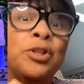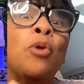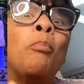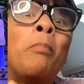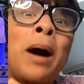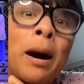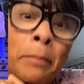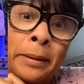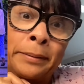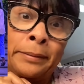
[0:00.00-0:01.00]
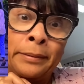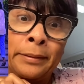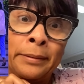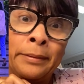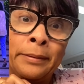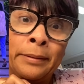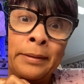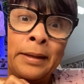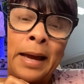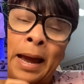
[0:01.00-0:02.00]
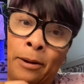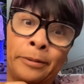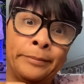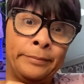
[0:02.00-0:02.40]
your mama out.